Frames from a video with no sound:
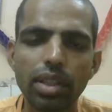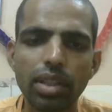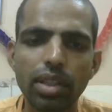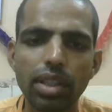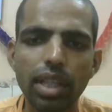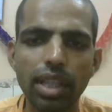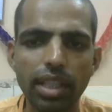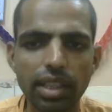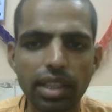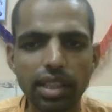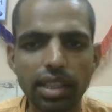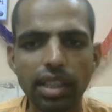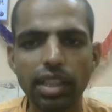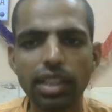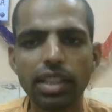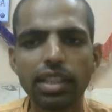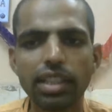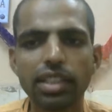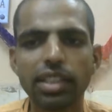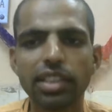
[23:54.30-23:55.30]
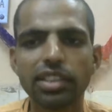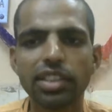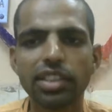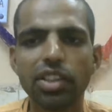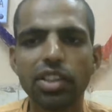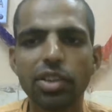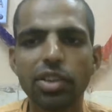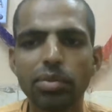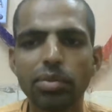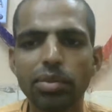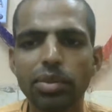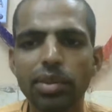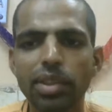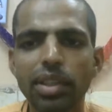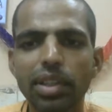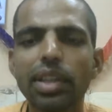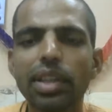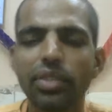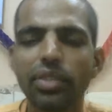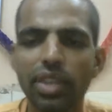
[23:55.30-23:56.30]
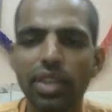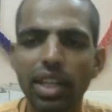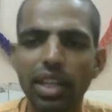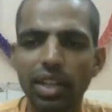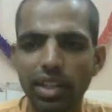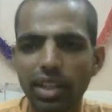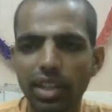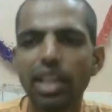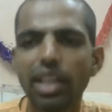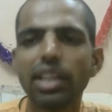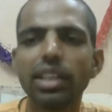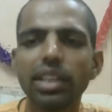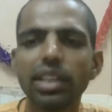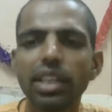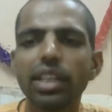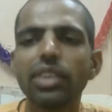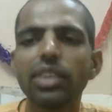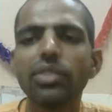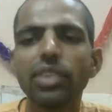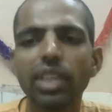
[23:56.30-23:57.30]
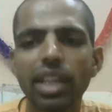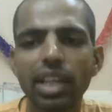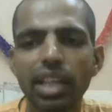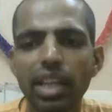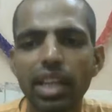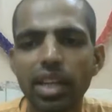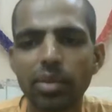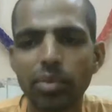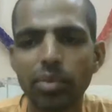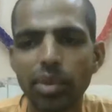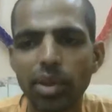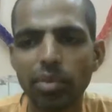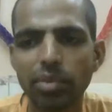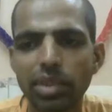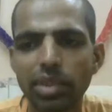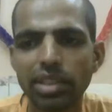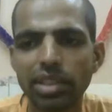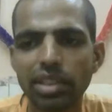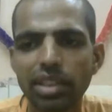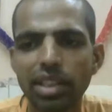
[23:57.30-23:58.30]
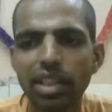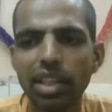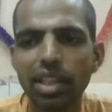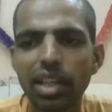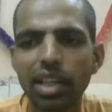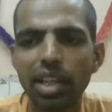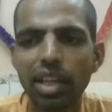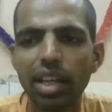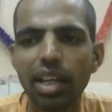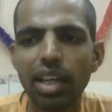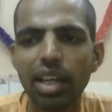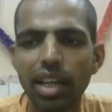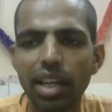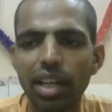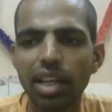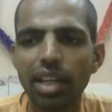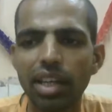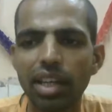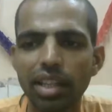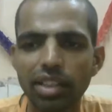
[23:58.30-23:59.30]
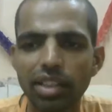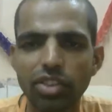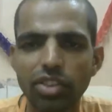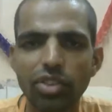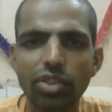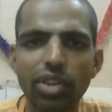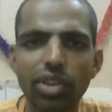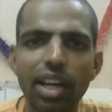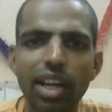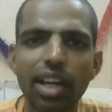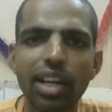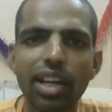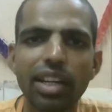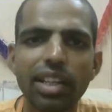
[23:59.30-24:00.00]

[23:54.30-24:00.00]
That is the instruction of that thing we can learn from this sloka.